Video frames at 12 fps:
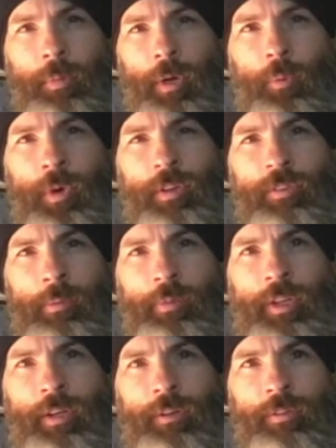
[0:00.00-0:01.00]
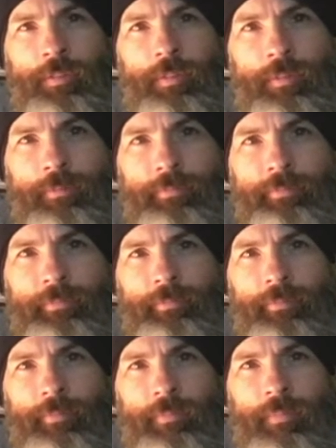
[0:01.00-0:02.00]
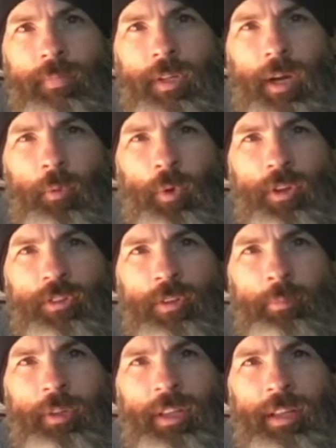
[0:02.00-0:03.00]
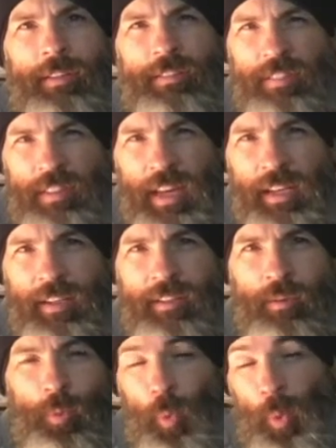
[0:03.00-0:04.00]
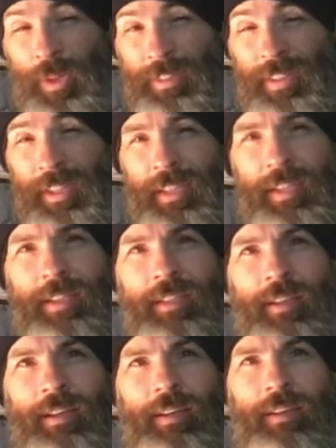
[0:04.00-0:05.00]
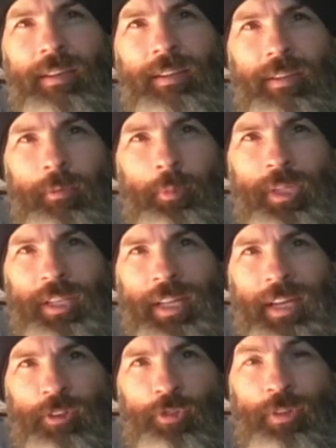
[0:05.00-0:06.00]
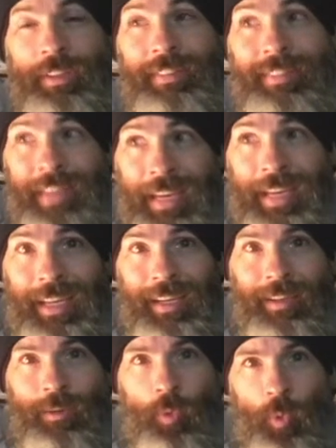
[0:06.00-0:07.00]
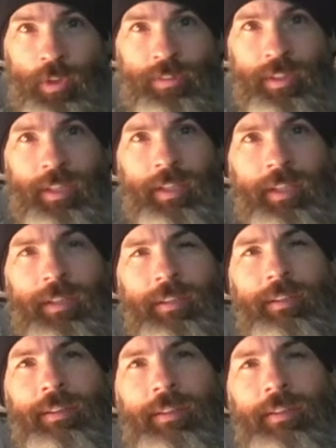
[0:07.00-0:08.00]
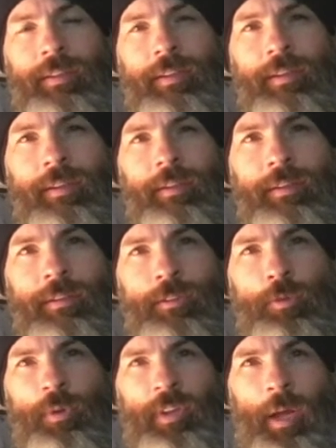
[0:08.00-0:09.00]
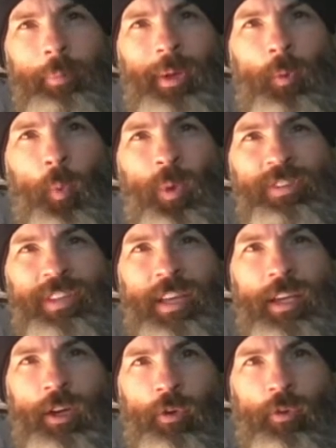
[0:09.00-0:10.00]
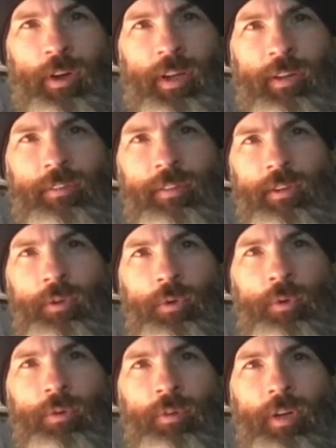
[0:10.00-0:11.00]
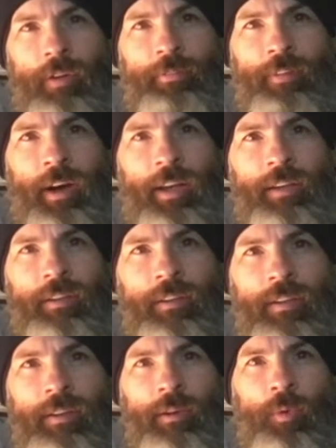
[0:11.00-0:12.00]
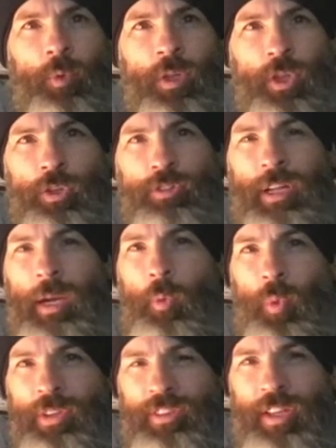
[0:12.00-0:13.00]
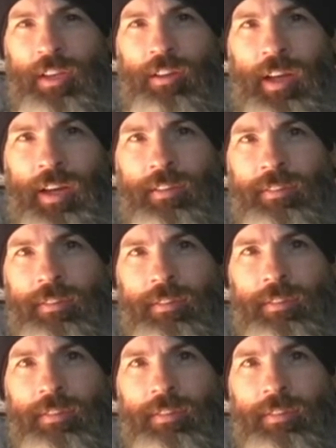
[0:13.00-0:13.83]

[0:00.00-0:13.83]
I wanted something else. I wanted something that said whiskey, but didn't actually say whiskey. So I type in whiskey earrings in Google, and I find what looks like a whiskey glass.